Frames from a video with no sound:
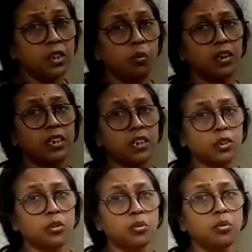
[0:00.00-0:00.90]
what
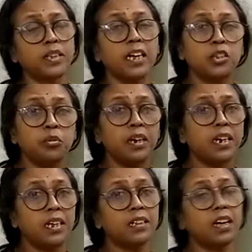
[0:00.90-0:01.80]
is truth.
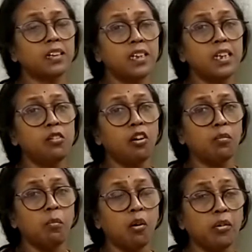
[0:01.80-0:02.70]
Actually, the king or
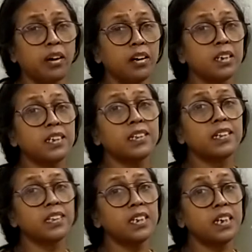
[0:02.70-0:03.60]
monarch is the
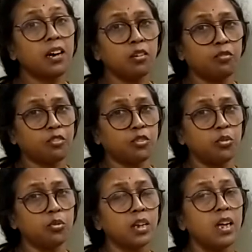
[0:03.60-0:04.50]
seeker of
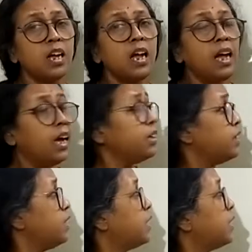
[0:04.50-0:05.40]
truth, and
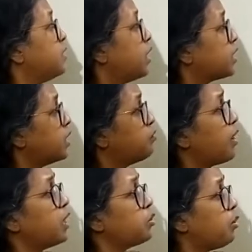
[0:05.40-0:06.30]
he can
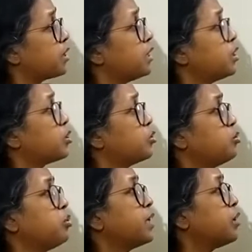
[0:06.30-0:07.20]
justify what is
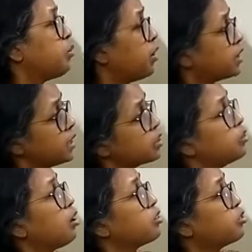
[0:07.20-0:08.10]
truth and what is
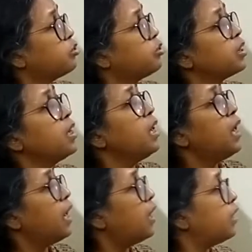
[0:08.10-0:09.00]
not truth.
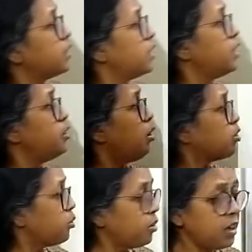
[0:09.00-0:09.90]
And he
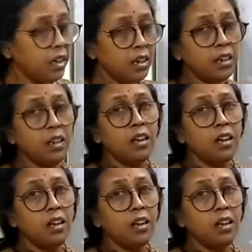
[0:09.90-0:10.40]
not only